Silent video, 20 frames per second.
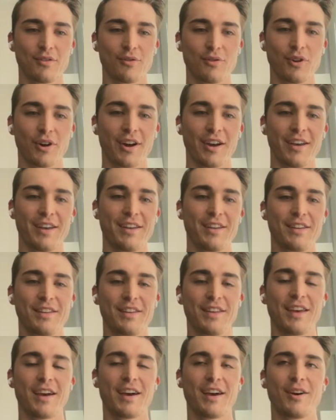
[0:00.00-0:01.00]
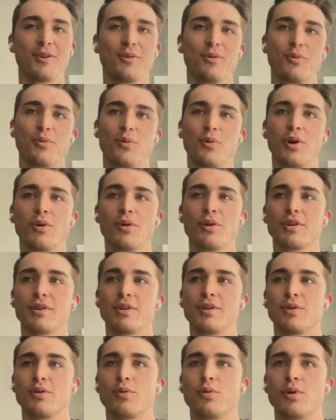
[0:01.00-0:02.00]
Right. Yeah. we
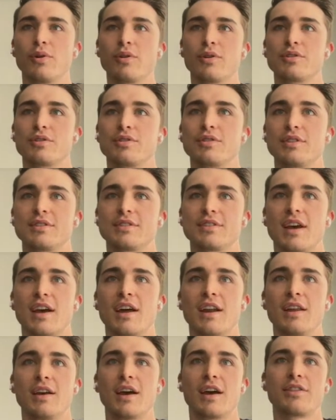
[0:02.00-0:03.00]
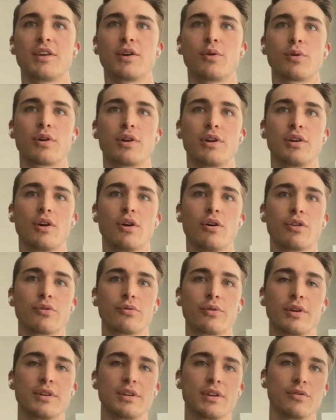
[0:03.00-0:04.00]
were deciding. I think we're going to go the
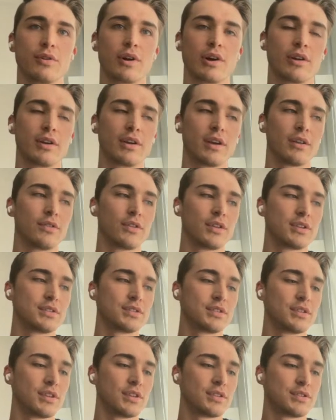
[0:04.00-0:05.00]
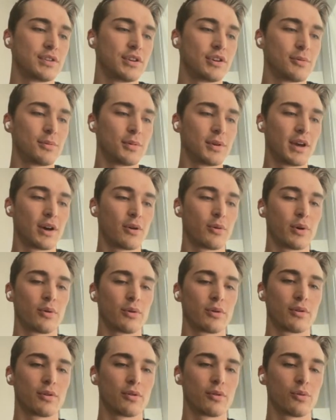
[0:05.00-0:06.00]
renting route again this year. But yeah, we
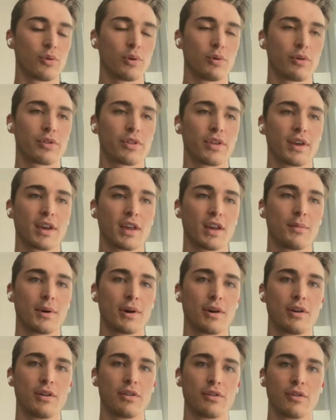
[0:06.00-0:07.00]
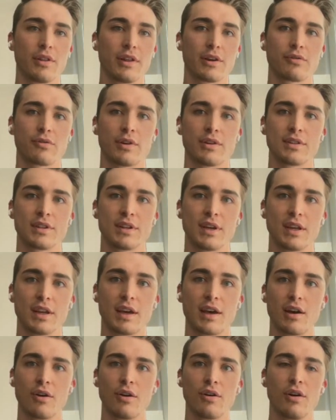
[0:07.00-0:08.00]
were thinking about either like renting it
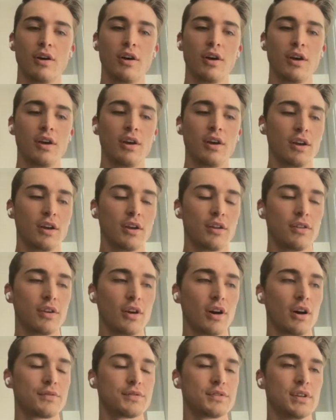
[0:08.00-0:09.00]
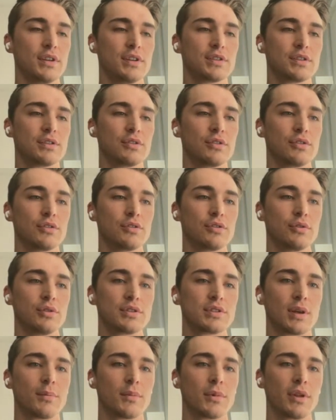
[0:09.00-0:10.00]
out in the off season or doing
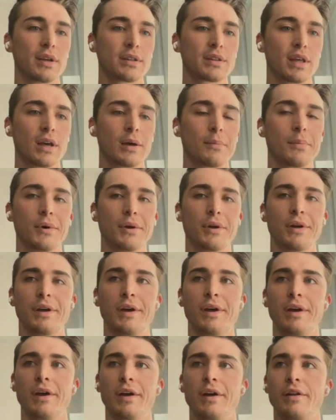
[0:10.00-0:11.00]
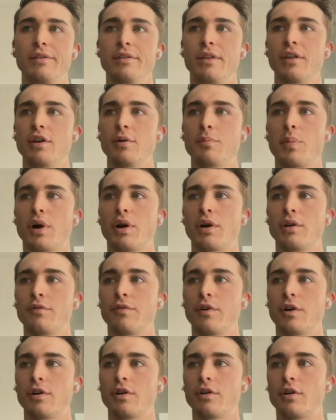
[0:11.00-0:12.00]
something like that. But the other part
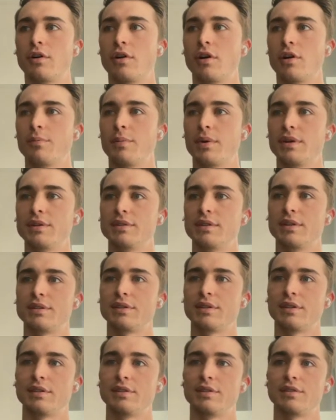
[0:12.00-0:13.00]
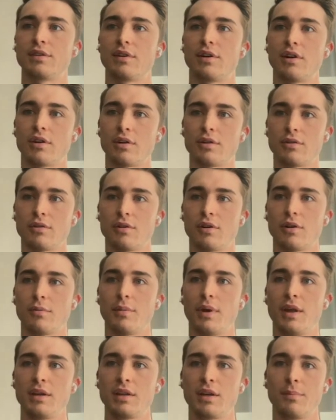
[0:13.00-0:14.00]
of our business is our
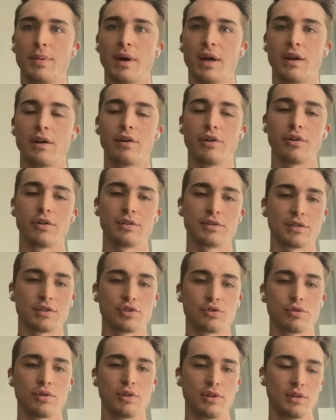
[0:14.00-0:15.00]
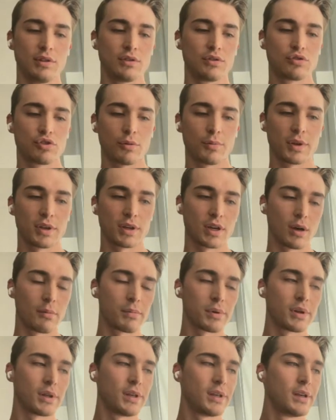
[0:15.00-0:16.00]
main competitor is a tree trimming
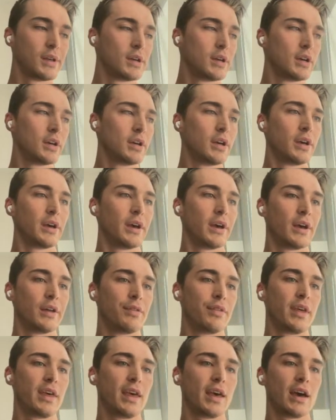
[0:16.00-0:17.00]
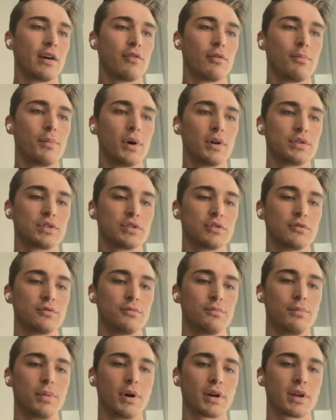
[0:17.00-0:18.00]
company, and they have a bunch
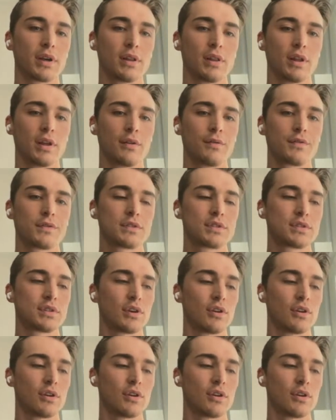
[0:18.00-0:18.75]
of bucket lifts.